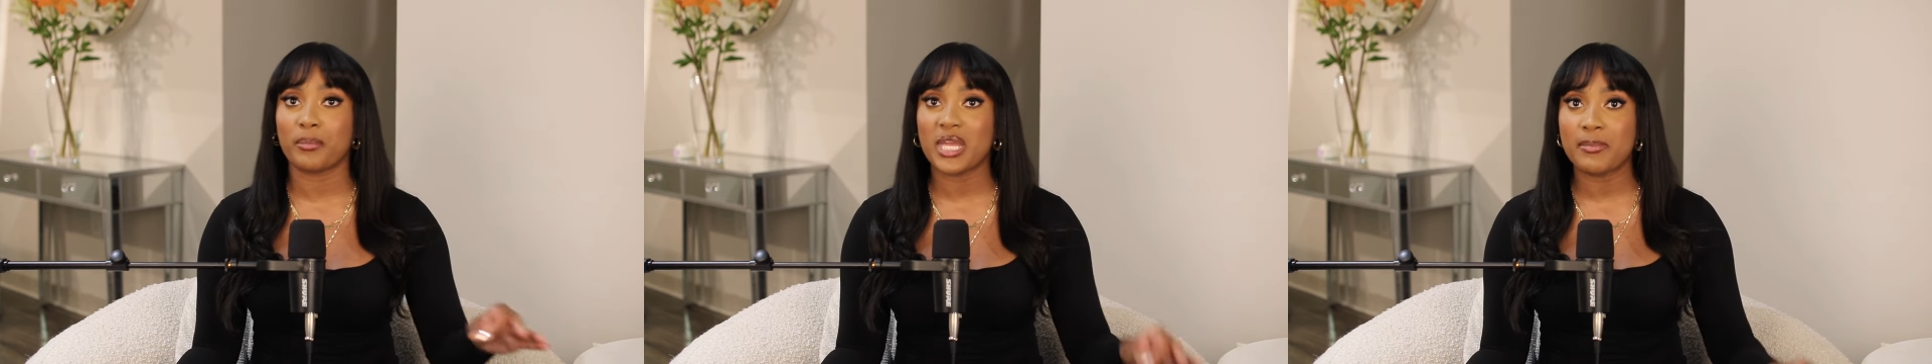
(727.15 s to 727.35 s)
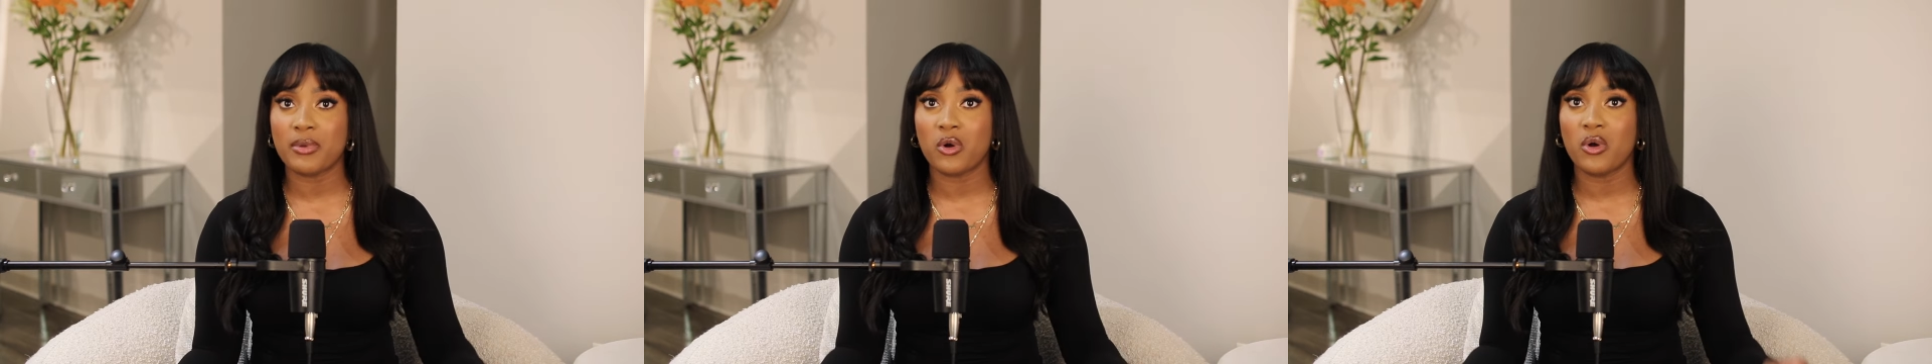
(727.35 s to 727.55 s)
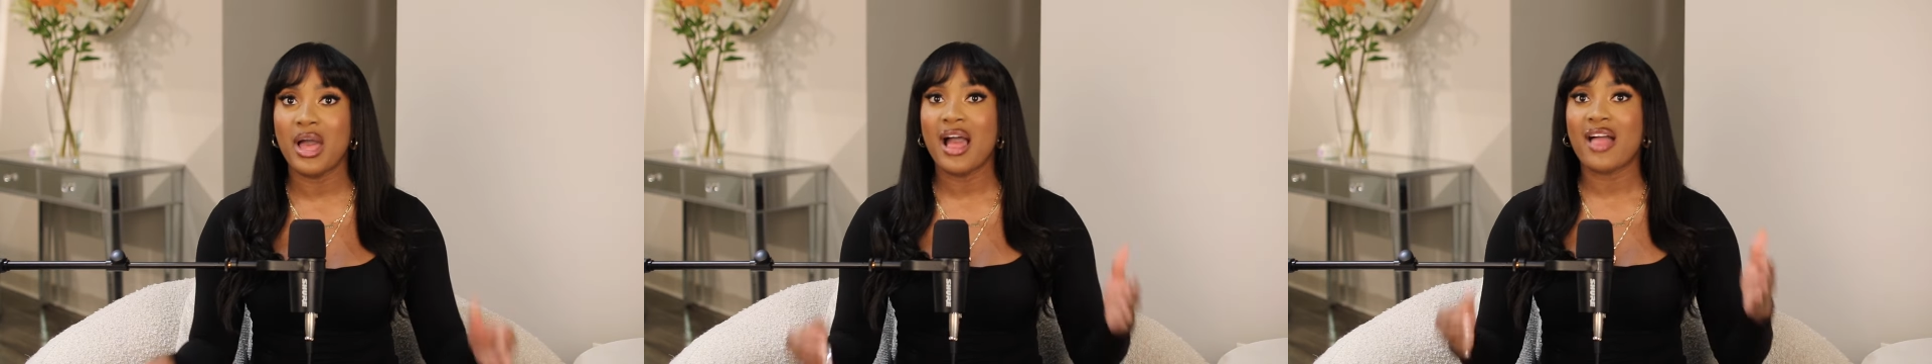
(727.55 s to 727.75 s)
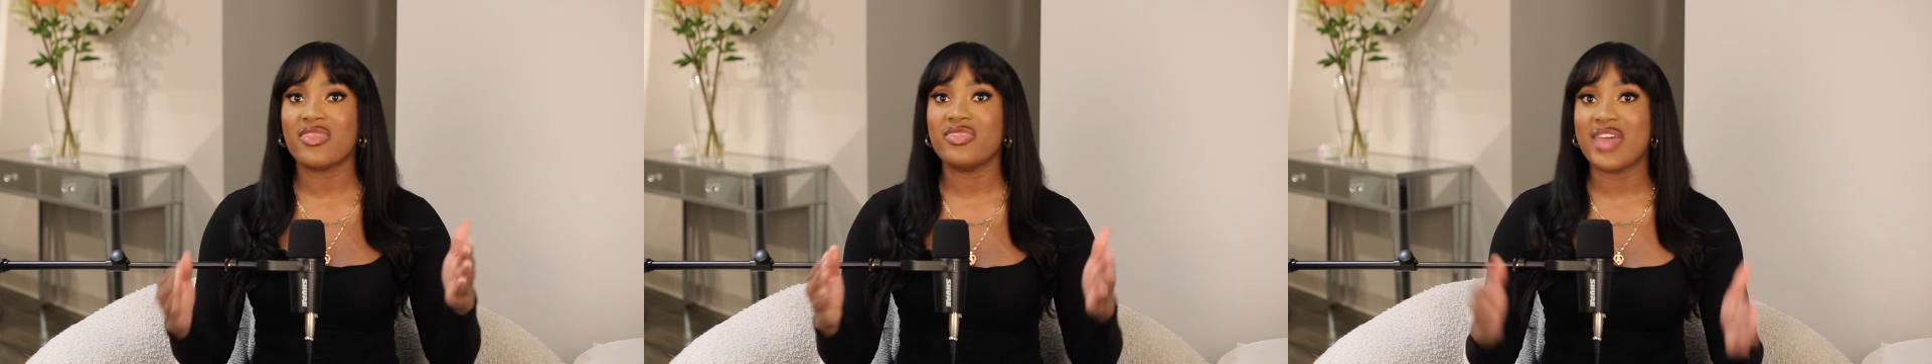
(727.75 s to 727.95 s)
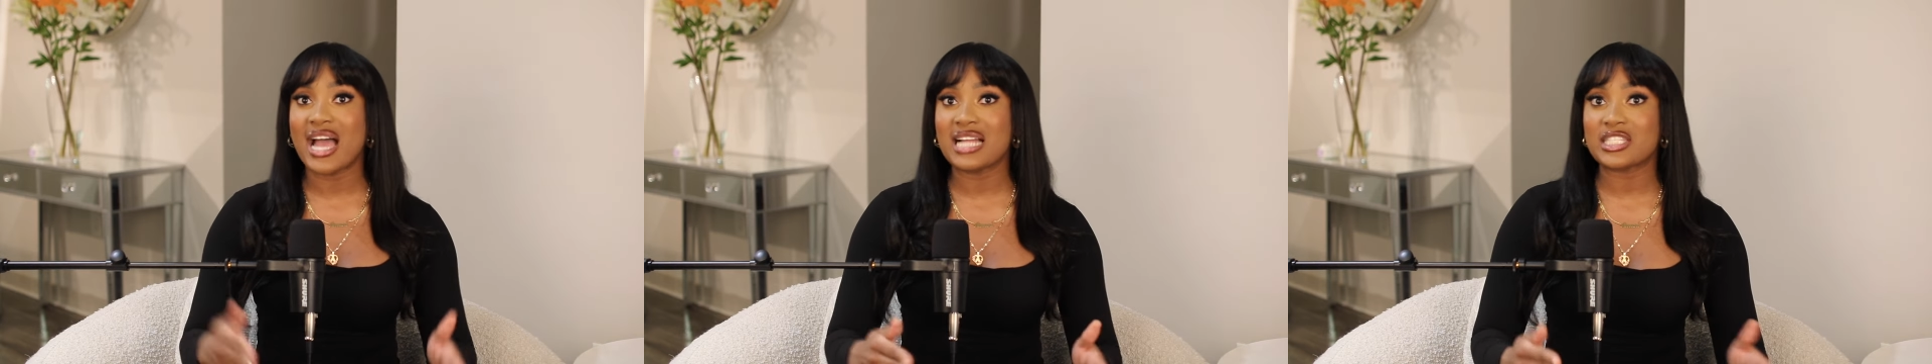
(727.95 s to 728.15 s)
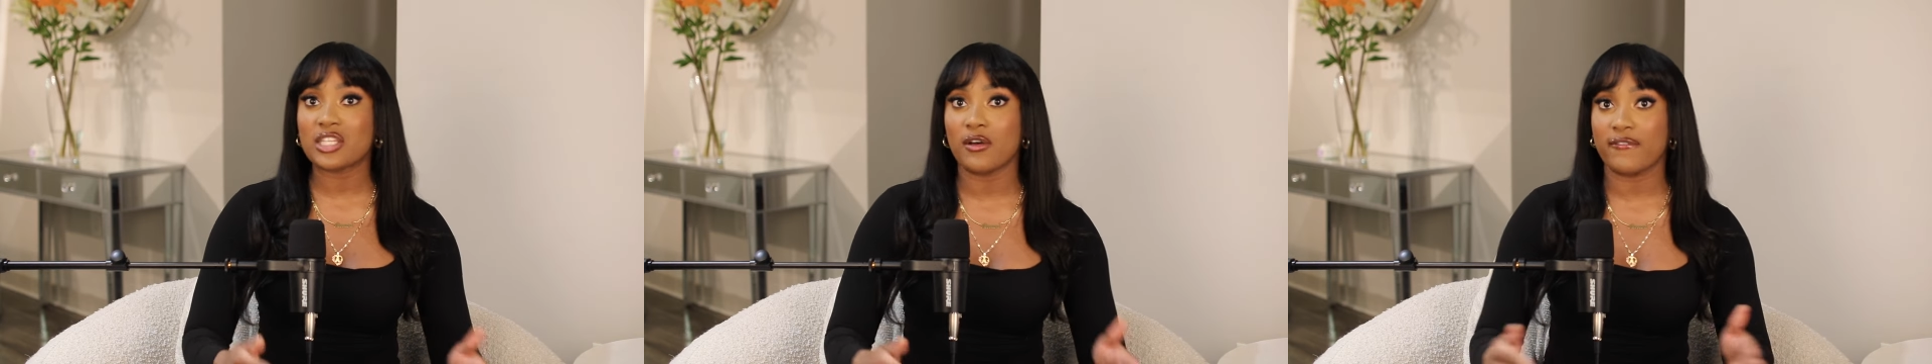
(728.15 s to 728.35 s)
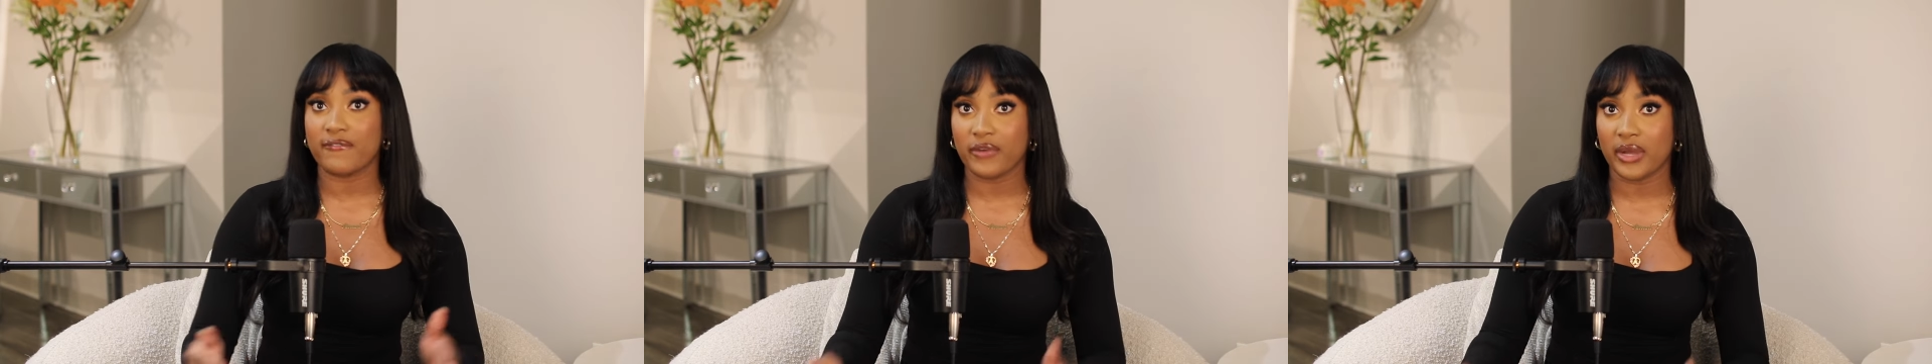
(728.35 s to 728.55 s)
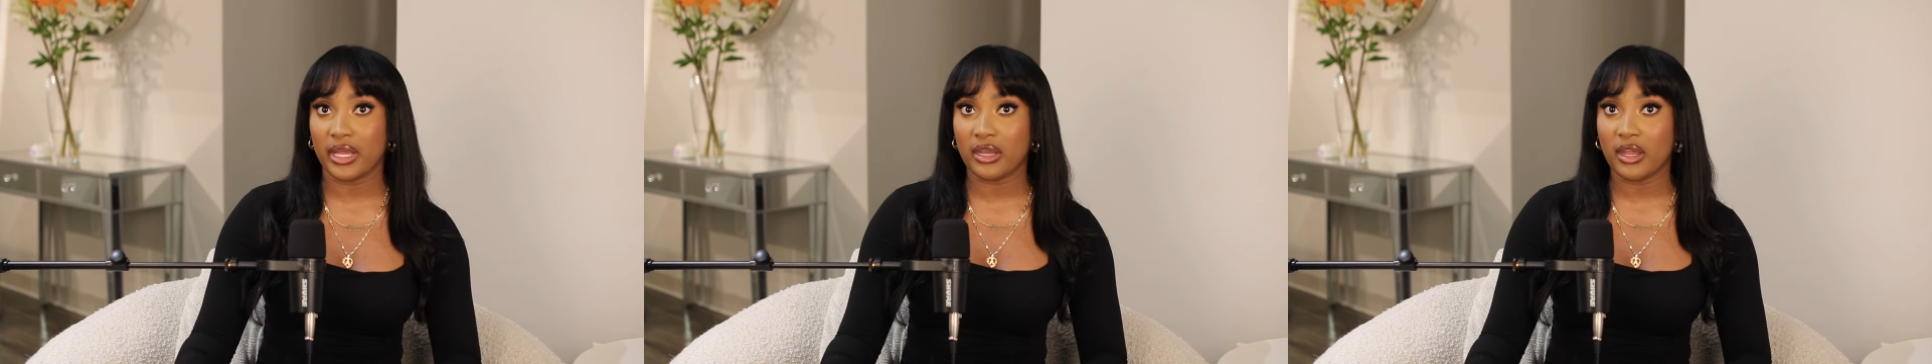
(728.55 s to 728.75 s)
people, that's a
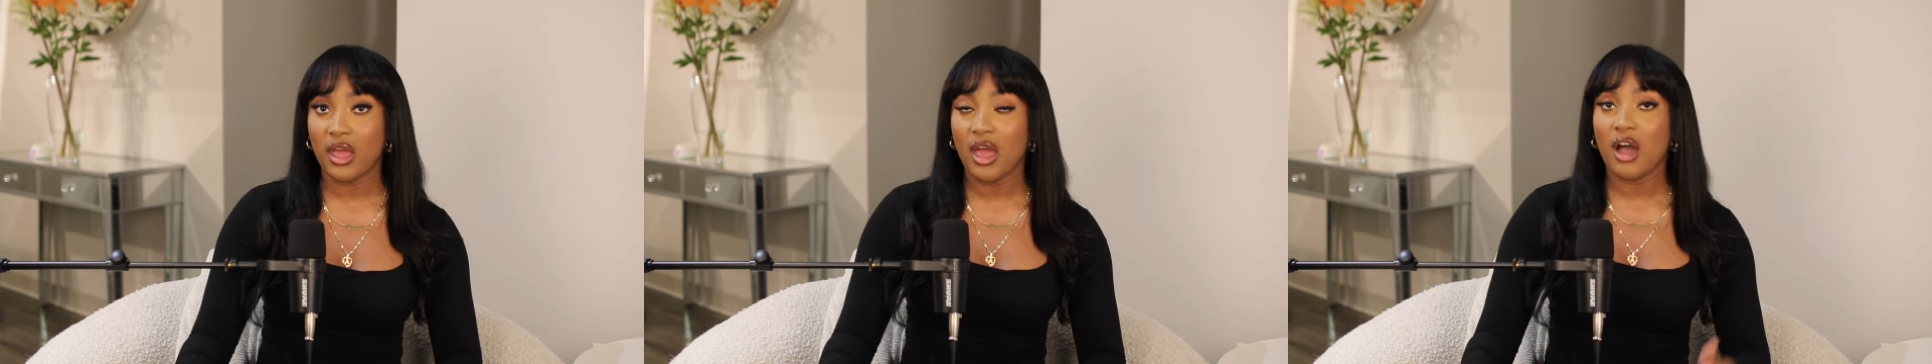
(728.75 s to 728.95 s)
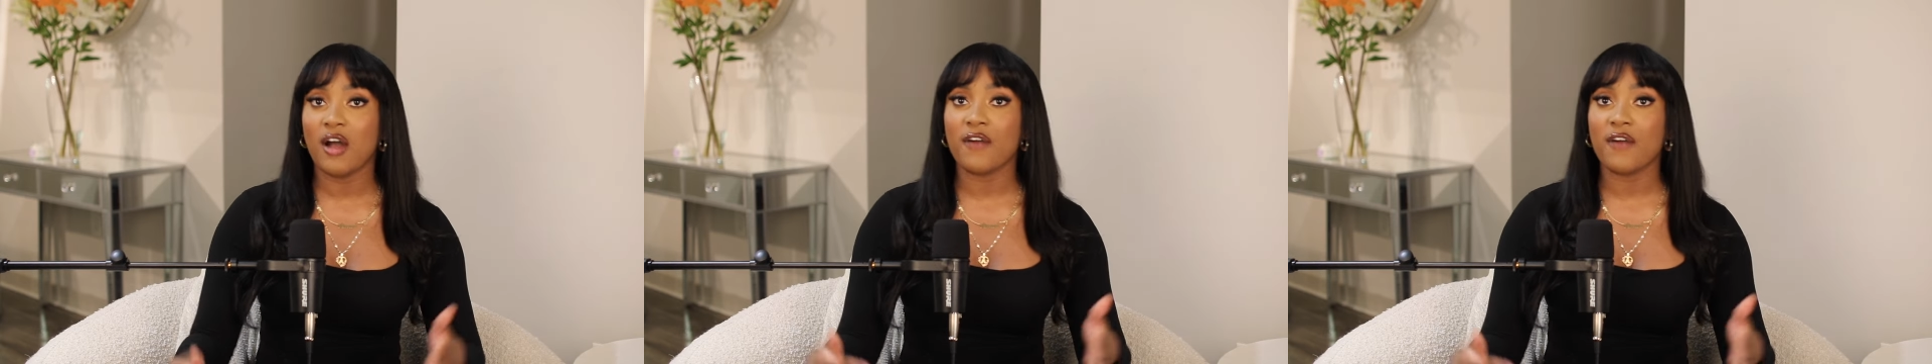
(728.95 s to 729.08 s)
friend.